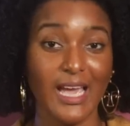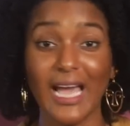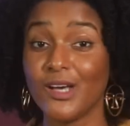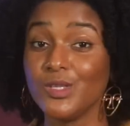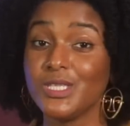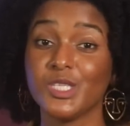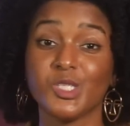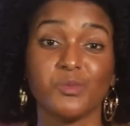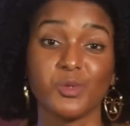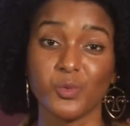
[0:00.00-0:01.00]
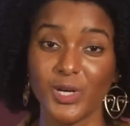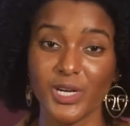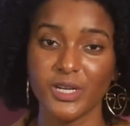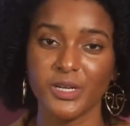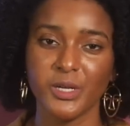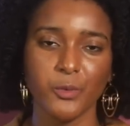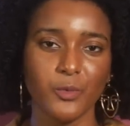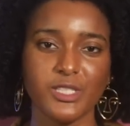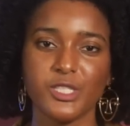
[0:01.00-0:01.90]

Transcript: how systems work, what